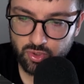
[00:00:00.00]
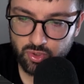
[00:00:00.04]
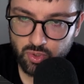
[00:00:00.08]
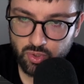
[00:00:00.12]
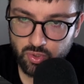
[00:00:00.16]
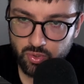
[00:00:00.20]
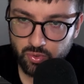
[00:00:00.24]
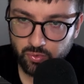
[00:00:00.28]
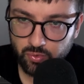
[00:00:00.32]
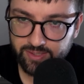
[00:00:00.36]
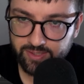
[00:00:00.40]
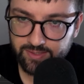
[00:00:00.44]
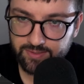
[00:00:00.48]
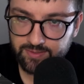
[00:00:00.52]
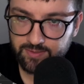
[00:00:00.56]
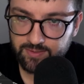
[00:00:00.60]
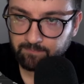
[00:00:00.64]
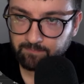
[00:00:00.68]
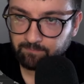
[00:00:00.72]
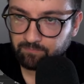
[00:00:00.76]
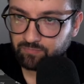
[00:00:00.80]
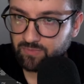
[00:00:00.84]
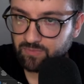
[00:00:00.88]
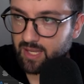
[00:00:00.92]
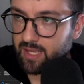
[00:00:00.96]
noise.
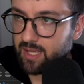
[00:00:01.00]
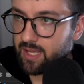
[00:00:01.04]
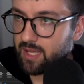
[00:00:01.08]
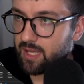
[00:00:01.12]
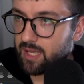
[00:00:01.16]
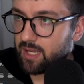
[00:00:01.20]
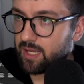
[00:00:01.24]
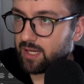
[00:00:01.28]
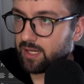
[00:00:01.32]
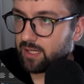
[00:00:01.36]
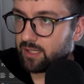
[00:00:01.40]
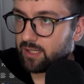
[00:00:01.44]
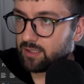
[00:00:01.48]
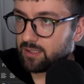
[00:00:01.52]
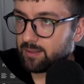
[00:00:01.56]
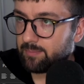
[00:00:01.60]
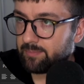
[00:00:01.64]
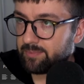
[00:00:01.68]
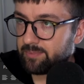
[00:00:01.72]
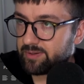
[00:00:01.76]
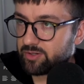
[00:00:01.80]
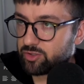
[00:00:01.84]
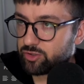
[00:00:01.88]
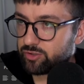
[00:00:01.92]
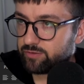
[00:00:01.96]
Come
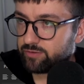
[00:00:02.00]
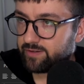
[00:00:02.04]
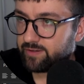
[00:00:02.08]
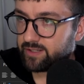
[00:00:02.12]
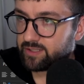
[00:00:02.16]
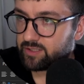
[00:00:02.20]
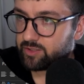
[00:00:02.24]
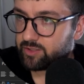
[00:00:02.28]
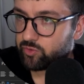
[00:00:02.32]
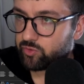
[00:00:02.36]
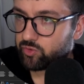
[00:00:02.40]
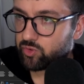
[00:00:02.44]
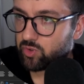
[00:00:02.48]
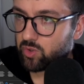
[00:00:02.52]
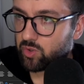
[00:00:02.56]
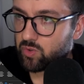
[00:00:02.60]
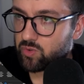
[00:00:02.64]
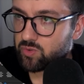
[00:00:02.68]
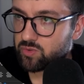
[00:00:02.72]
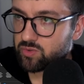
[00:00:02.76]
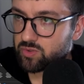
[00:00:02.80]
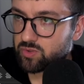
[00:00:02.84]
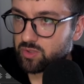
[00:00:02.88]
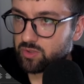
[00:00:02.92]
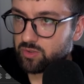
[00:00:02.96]
up here to effect
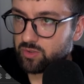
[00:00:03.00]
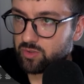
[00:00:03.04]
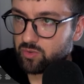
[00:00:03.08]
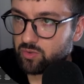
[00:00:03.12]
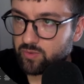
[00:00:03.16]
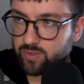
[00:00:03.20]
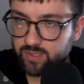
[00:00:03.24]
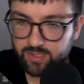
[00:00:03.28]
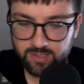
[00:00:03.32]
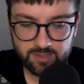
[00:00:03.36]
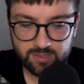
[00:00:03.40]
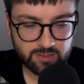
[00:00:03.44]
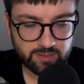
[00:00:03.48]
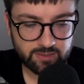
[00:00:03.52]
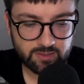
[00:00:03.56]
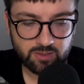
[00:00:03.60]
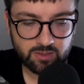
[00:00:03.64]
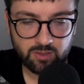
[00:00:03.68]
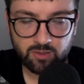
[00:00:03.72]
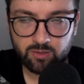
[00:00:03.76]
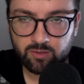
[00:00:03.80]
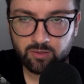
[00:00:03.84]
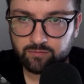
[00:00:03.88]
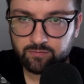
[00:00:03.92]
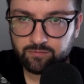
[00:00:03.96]
controls, noise, let's
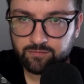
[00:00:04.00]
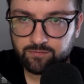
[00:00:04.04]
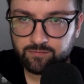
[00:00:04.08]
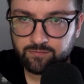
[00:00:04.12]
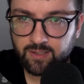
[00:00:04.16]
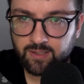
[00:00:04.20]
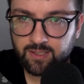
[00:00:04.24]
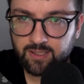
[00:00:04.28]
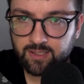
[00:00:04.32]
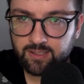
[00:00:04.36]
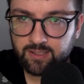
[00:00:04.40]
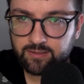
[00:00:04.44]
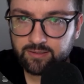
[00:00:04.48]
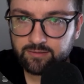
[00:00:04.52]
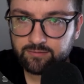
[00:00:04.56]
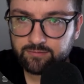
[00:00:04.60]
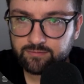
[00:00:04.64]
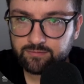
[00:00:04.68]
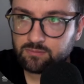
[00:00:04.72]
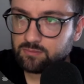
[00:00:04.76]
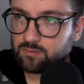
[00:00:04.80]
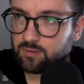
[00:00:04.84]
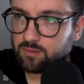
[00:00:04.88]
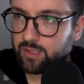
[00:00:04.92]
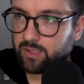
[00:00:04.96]
go
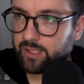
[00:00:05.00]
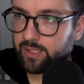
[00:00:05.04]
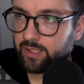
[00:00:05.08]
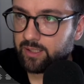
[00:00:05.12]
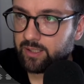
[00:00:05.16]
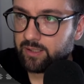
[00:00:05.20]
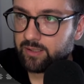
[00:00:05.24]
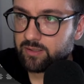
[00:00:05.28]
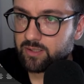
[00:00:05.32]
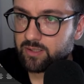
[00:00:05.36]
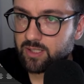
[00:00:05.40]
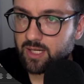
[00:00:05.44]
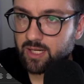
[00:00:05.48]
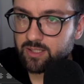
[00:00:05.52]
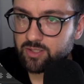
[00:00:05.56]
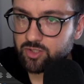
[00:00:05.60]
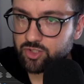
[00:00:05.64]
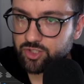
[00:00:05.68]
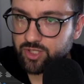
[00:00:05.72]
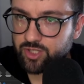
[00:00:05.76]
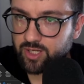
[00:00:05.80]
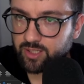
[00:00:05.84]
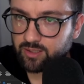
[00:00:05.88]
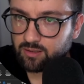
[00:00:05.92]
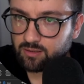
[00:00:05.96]
5 and
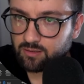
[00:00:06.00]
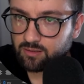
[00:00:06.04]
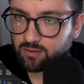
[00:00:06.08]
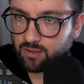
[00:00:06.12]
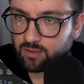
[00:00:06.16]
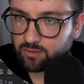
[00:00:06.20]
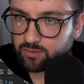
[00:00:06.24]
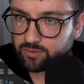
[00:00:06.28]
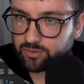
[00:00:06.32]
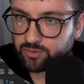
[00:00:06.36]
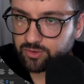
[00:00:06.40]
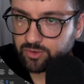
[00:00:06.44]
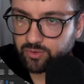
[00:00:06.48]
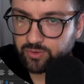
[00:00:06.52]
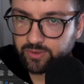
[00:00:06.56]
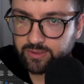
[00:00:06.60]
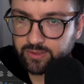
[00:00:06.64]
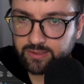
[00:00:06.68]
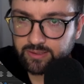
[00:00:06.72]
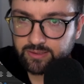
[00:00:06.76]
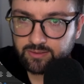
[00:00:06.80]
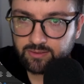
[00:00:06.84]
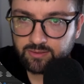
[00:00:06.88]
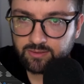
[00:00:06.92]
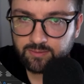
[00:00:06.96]
uncheck colored
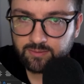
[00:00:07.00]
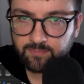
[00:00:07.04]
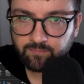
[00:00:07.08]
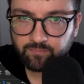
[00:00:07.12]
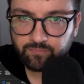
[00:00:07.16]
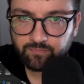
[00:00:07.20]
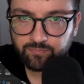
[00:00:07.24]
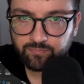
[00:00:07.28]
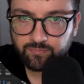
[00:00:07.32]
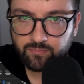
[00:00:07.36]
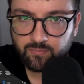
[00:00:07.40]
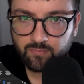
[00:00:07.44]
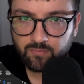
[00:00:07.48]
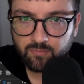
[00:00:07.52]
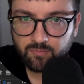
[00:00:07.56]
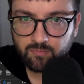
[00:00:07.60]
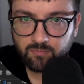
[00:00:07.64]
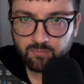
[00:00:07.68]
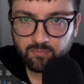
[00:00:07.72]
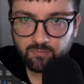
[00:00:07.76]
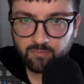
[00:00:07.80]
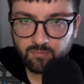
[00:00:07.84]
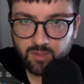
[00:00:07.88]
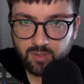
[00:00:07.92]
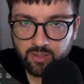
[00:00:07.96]
noise.
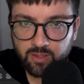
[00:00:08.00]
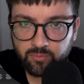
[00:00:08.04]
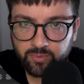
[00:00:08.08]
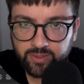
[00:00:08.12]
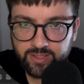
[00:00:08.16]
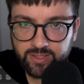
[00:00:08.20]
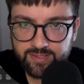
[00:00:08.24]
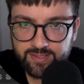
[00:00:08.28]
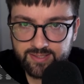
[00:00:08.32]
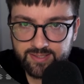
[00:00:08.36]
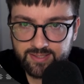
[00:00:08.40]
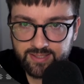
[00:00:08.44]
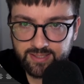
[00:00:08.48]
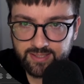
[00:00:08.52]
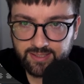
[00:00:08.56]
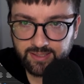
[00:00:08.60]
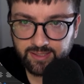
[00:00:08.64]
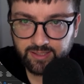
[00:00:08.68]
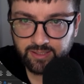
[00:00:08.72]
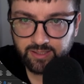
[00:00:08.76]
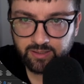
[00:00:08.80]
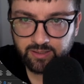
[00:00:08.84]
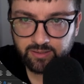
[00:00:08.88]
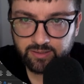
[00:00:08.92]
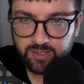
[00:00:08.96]
And we can see
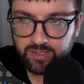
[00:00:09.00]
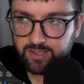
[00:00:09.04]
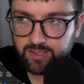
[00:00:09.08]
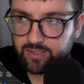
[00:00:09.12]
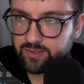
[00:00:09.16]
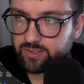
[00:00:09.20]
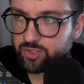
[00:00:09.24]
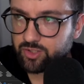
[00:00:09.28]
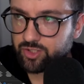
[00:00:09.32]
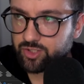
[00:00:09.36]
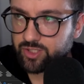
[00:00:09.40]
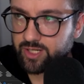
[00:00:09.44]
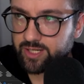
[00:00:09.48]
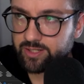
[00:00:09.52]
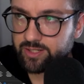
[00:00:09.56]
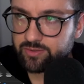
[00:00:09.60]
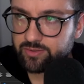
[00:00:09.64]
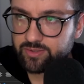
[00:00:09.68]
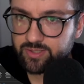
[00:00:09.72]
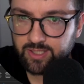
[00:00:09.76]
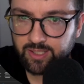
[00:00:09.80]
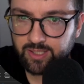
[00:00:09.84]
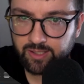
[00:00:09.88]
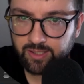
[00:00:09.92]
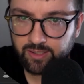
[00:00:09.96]
here that in the
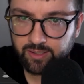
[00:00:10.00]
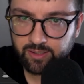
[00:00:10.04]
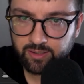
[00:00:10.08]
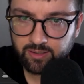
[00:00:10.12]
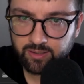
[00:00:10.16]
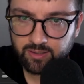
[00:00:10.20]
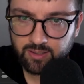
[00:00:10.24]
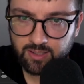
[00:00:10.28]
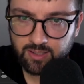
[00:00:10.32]
shadows here,